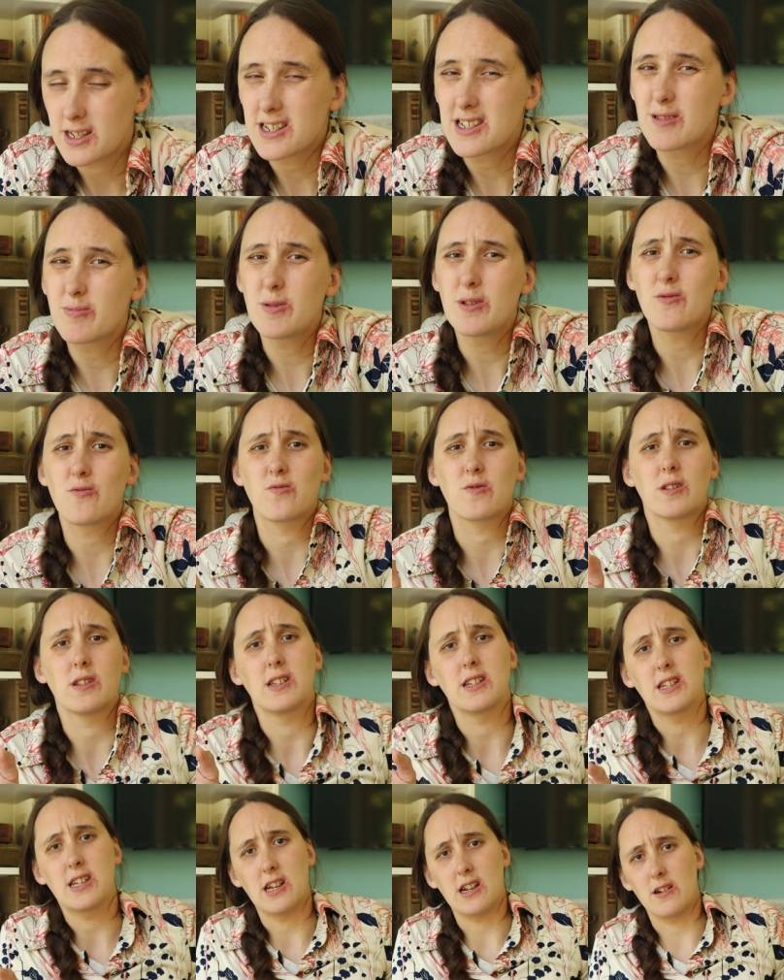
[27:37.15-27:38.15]
Just be
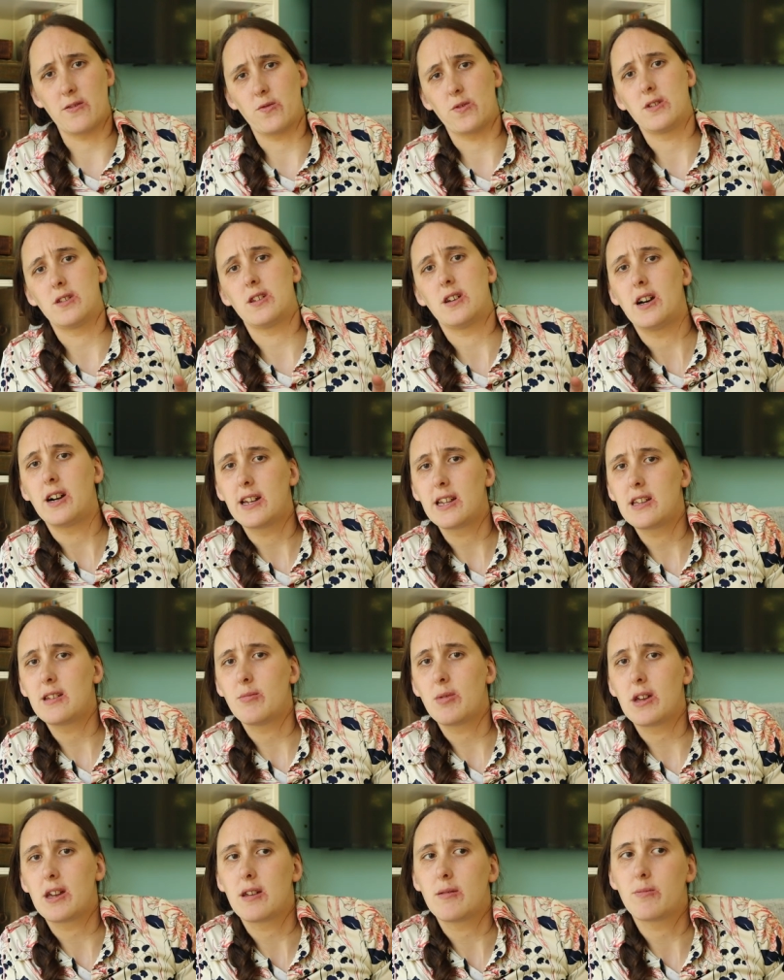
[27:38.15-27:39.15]
really careful on
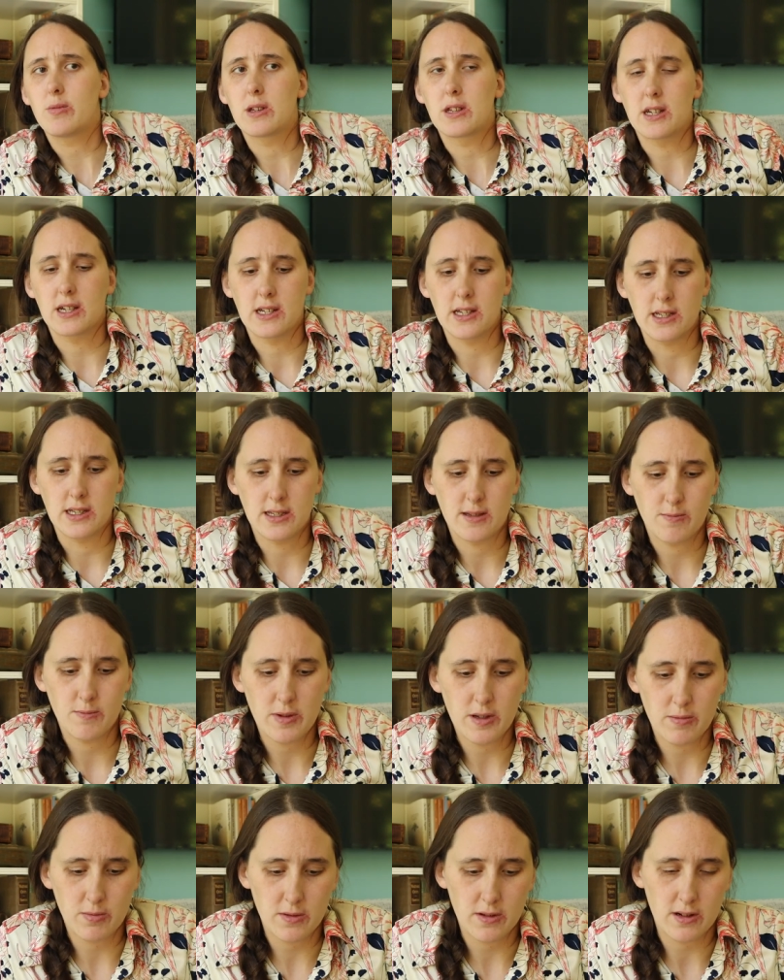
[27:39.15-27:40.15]
eBay because
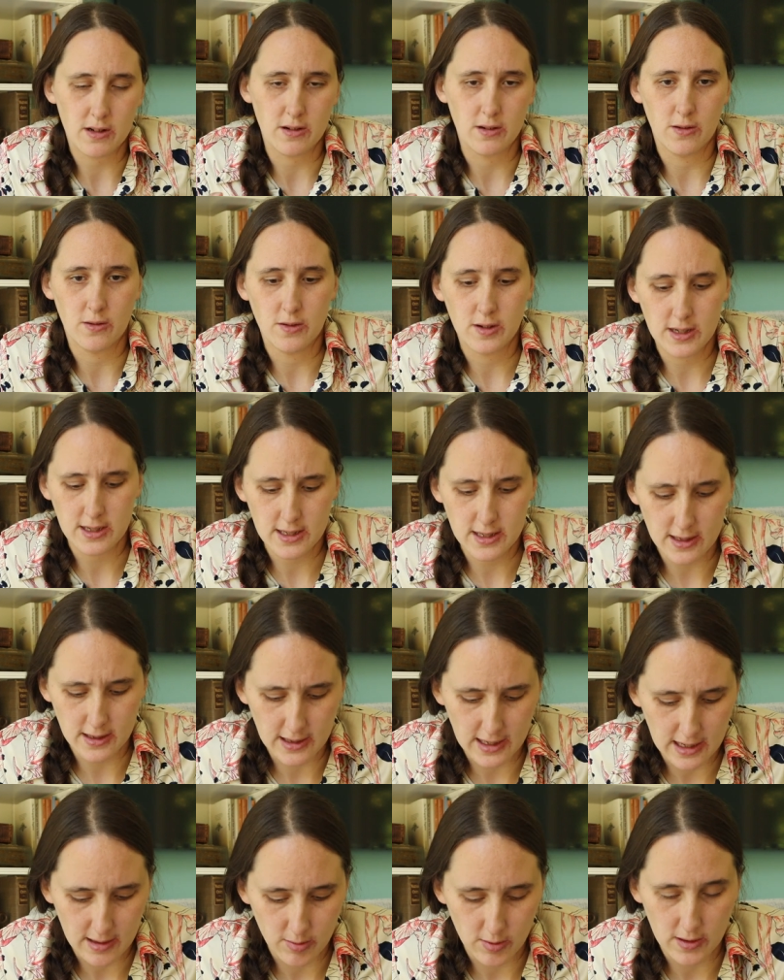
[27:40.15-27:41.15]
people are always
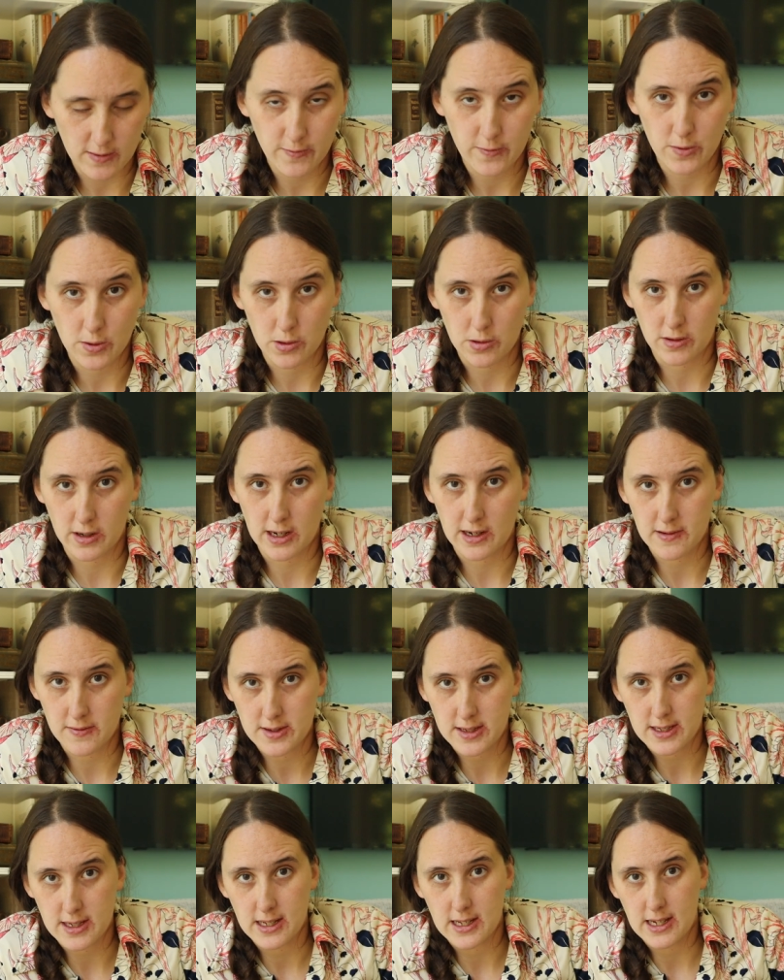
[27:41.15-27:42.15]
labeling
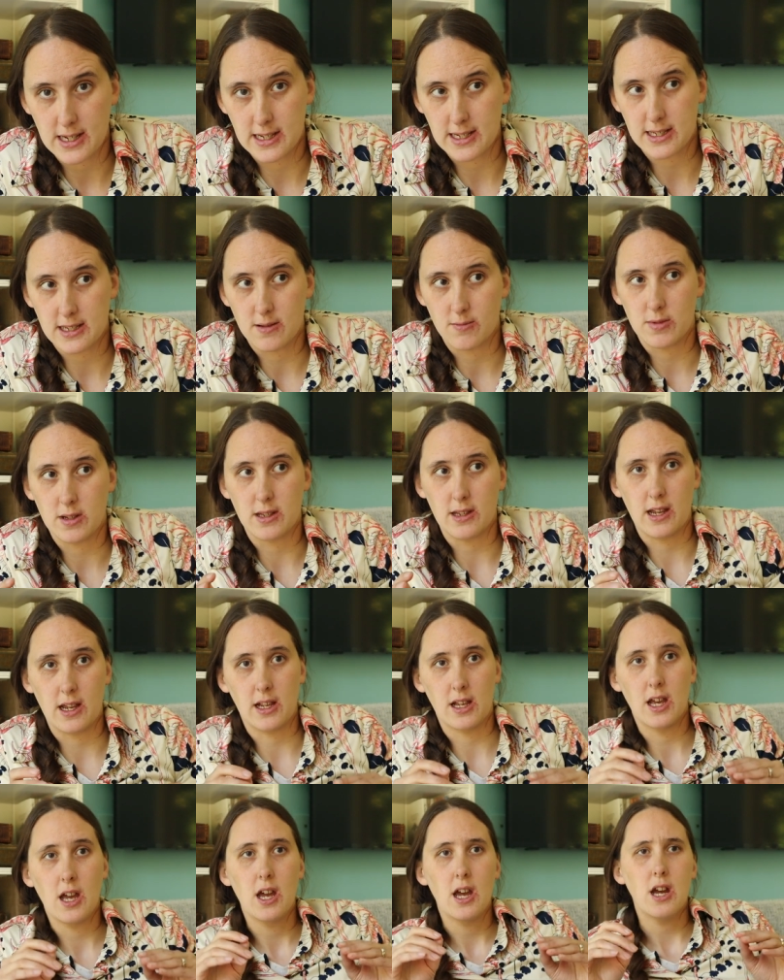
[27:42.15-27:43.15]
photographs as something
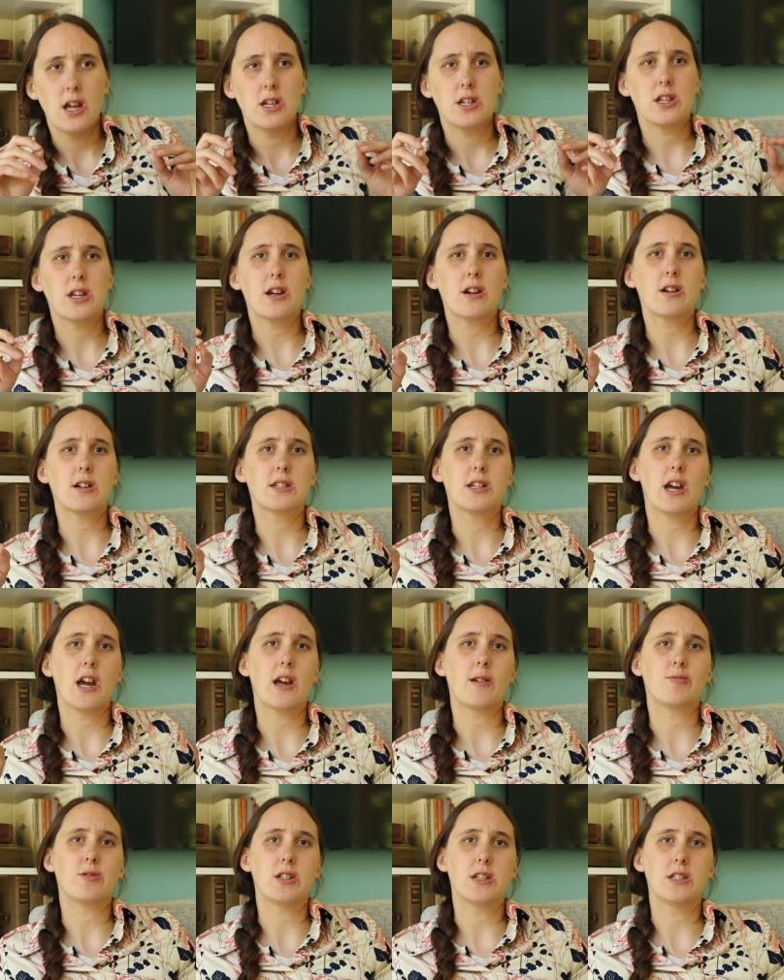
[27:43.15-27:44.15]
like
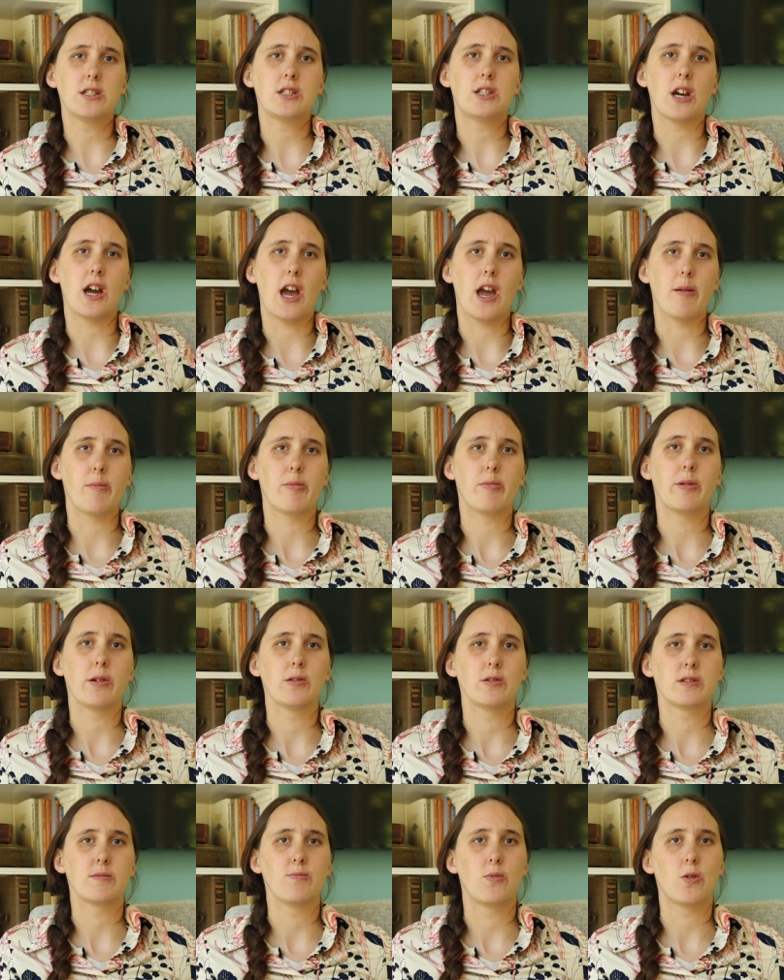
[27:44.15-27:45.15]
daguerreotype, tintype,
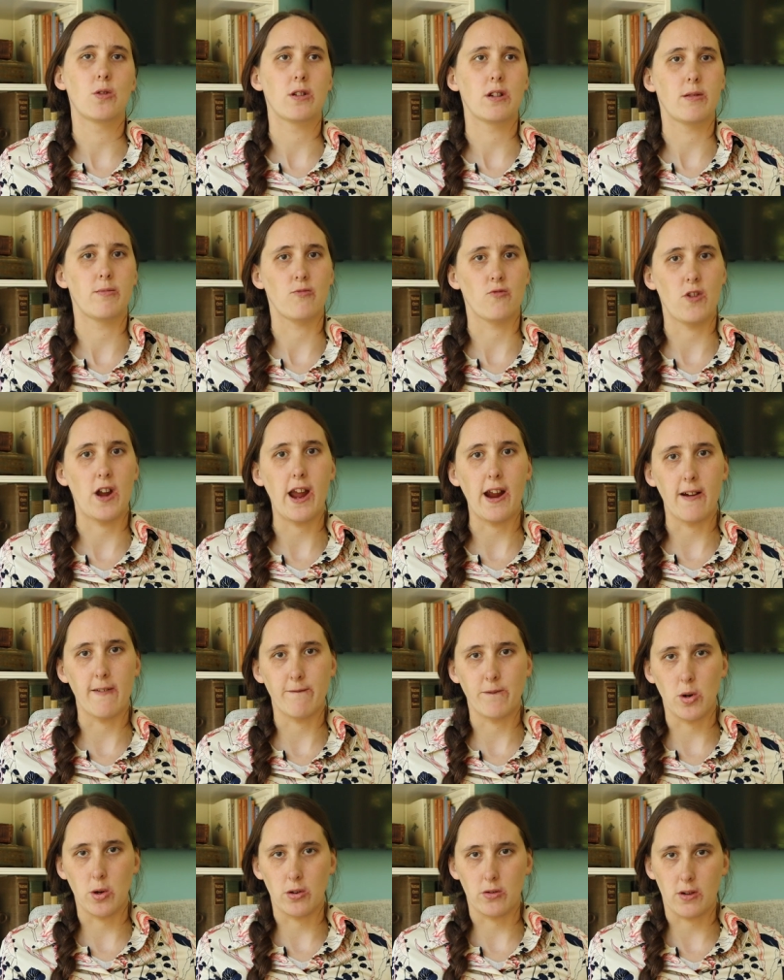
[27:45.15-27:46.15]
postmortem, rare
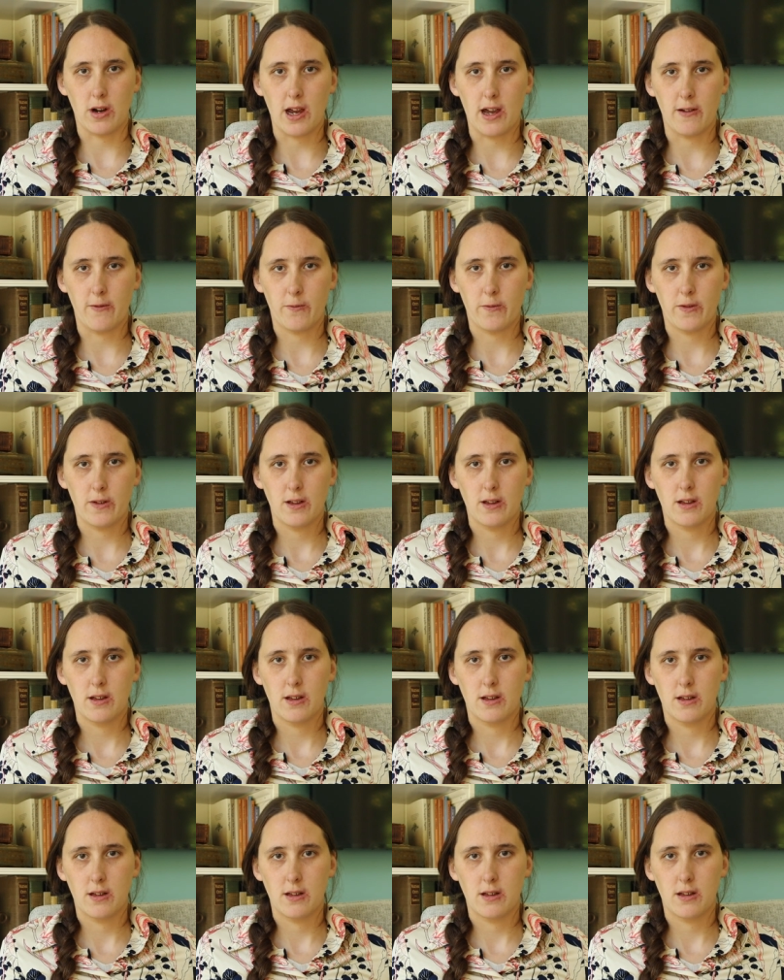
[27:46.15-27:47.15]
photograph.
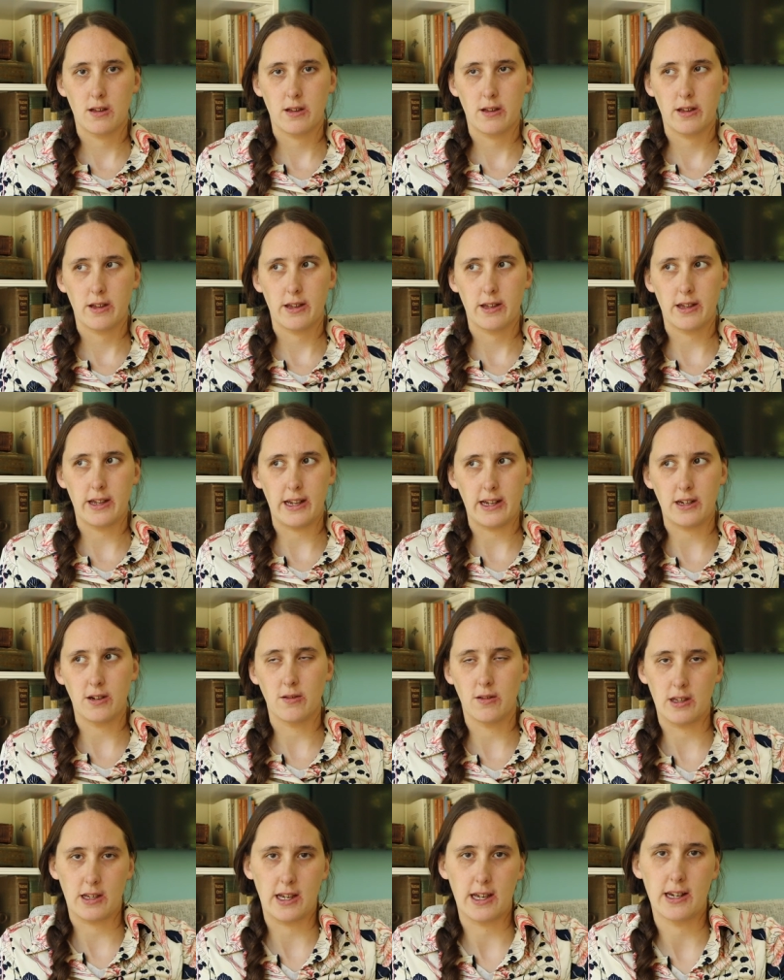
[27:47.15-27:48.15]
And
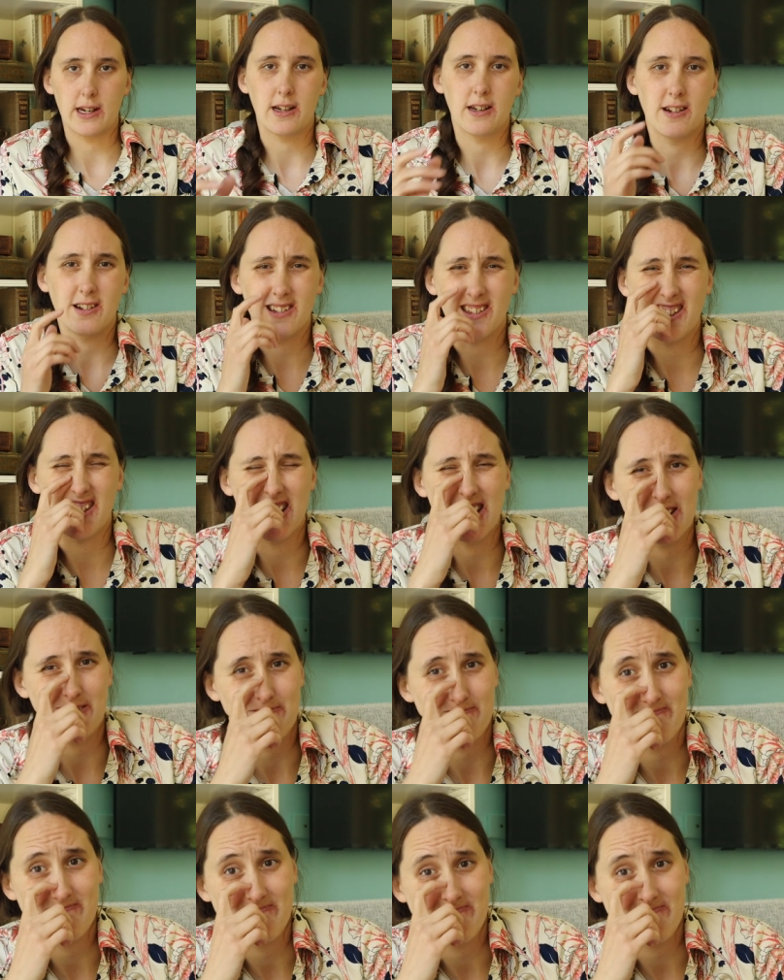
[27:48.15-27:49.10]
you look at it and you're like,